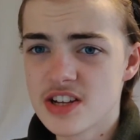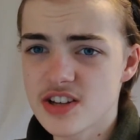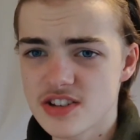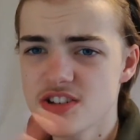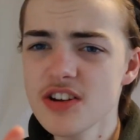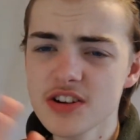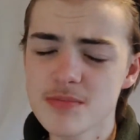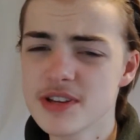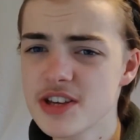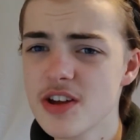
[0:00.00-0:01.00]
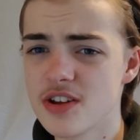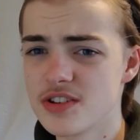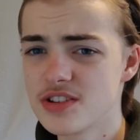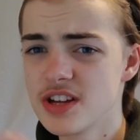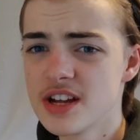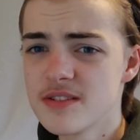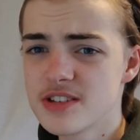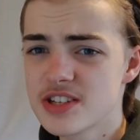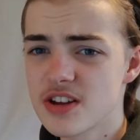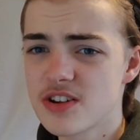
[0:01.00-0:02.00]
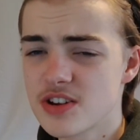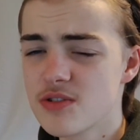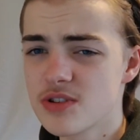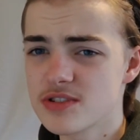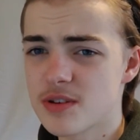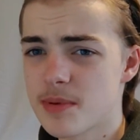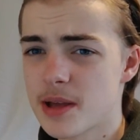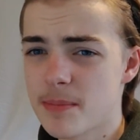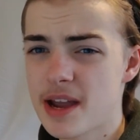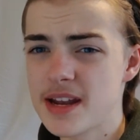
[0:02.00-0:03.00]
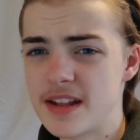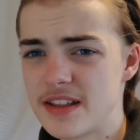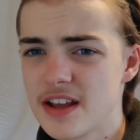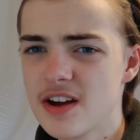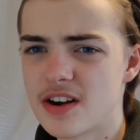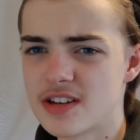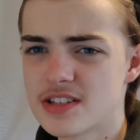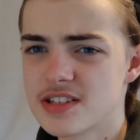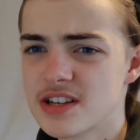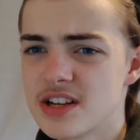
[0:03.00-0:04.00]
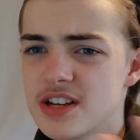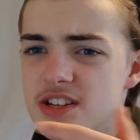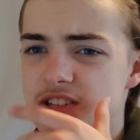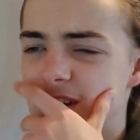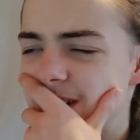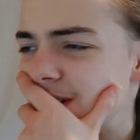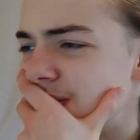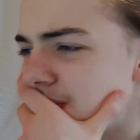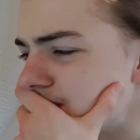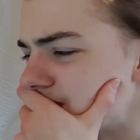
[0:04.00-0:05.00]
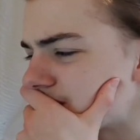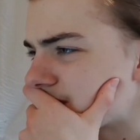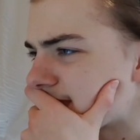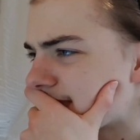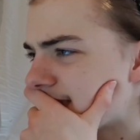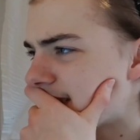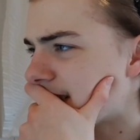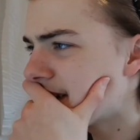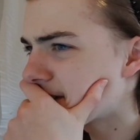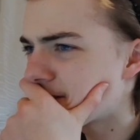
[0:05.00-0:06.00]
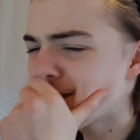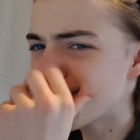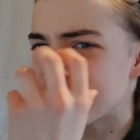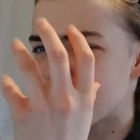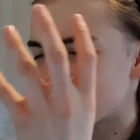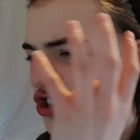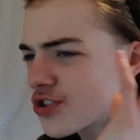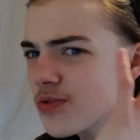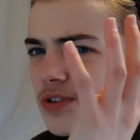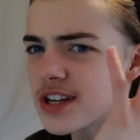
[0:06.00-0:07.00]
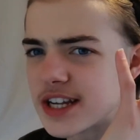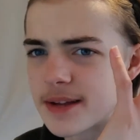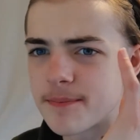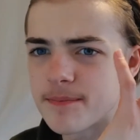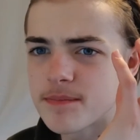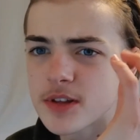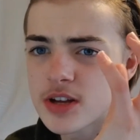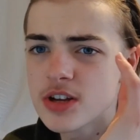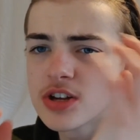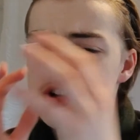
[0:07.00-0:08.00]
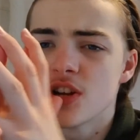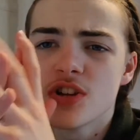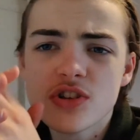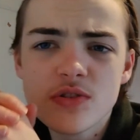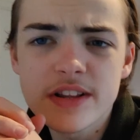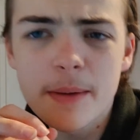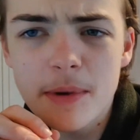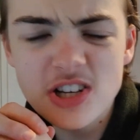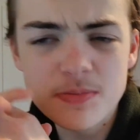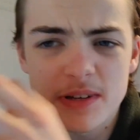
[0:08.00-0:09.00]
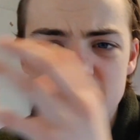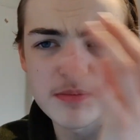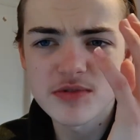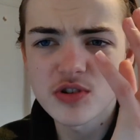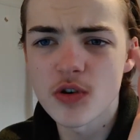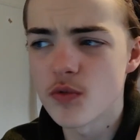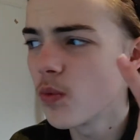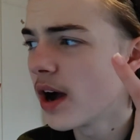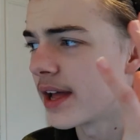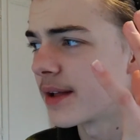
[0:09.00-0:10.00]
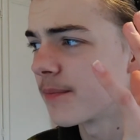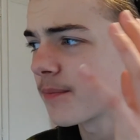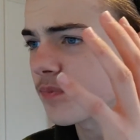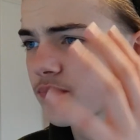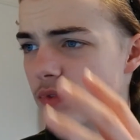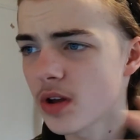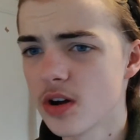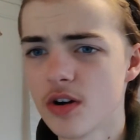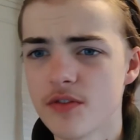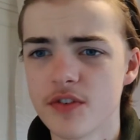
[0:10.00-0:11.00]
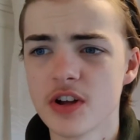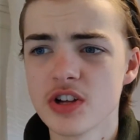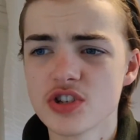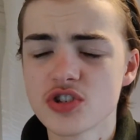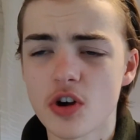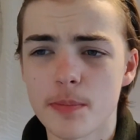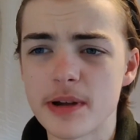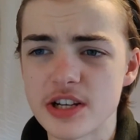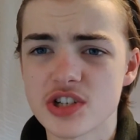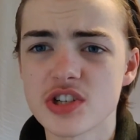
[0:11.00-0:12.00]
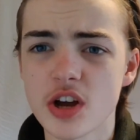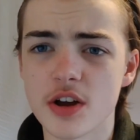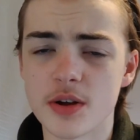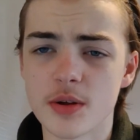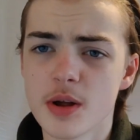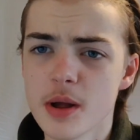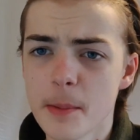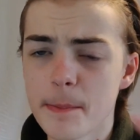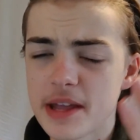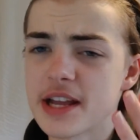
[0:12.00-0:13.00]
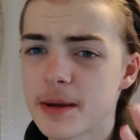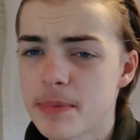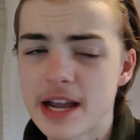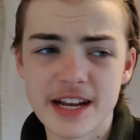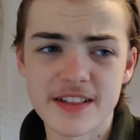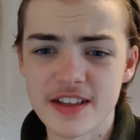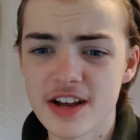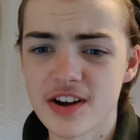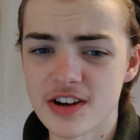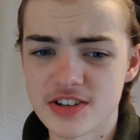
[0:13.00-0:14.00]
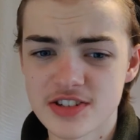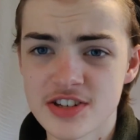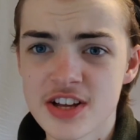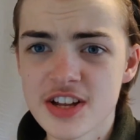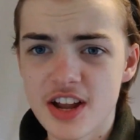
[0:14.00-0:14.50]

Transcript: So the snow can be good, the snow can also be a pain in the arse. So I was thinking, like, surely, surely there must be some sort of way of stopping snow being a pain in the arse.